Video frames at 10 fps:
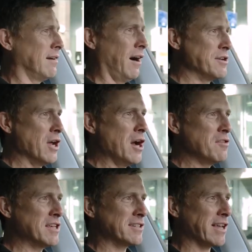I know
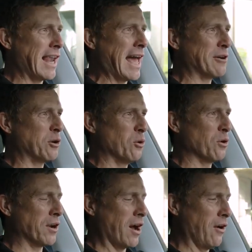this is a loud
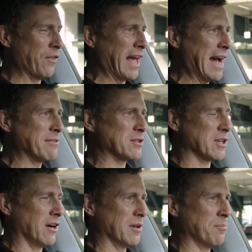horn on the outside,